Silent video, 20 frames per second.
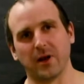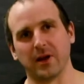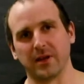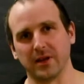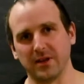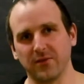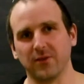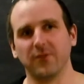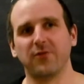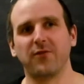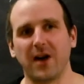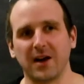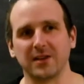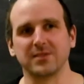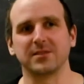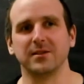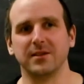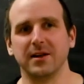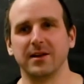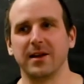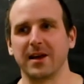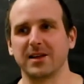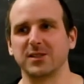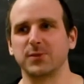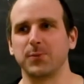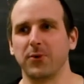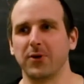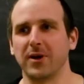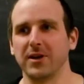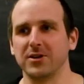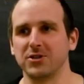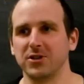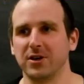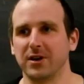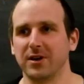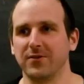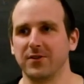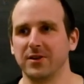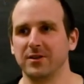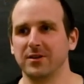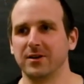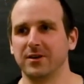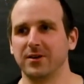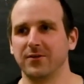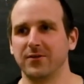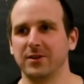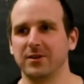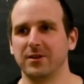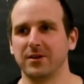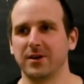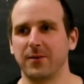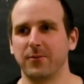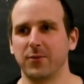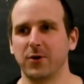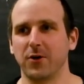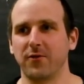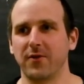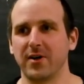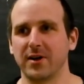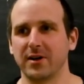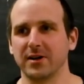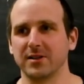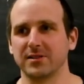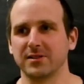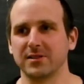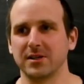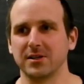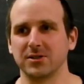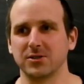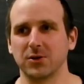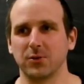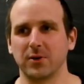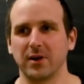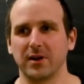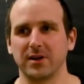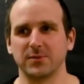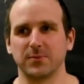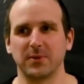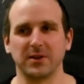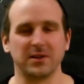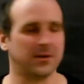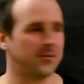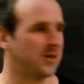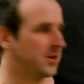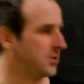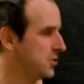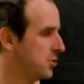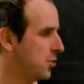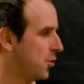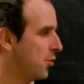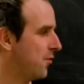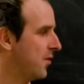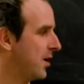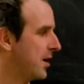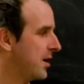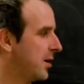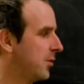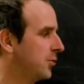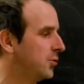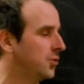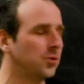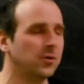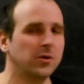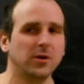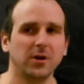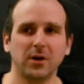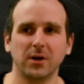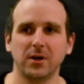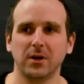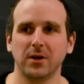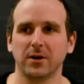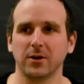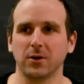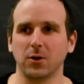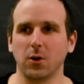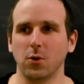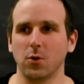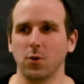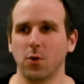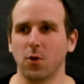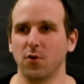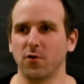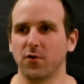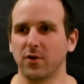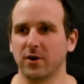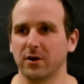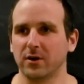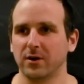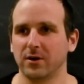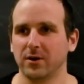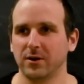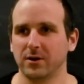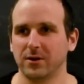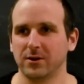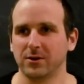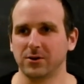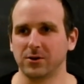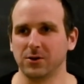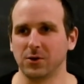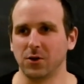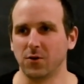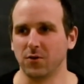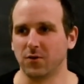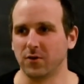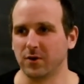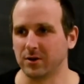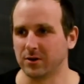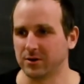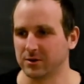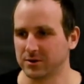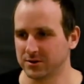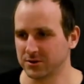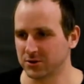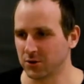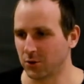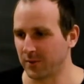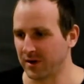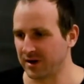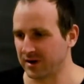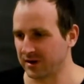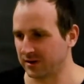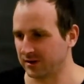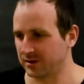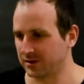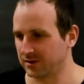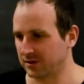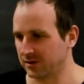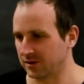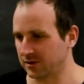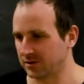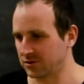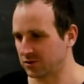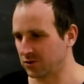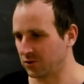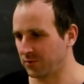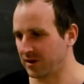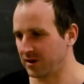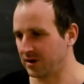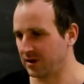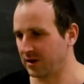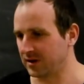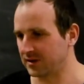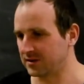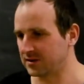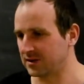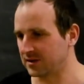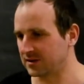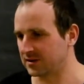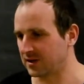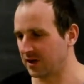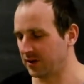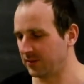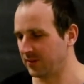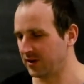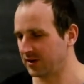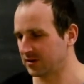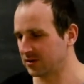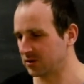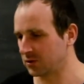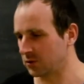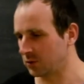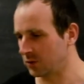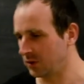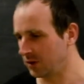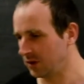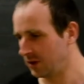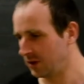even faster than exponentially with the number of vertices. So there is pretty much no way how to go over so many list assignments. So